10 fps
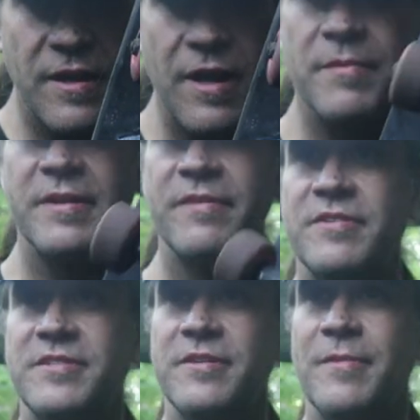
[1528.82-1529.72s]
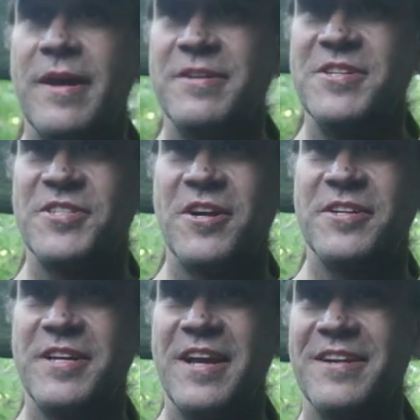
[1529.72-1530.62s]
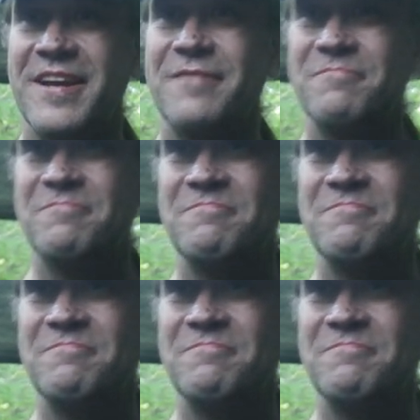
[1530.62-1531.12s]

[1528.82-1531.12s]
I'm gonna give this to you, man. You just started skating again. What?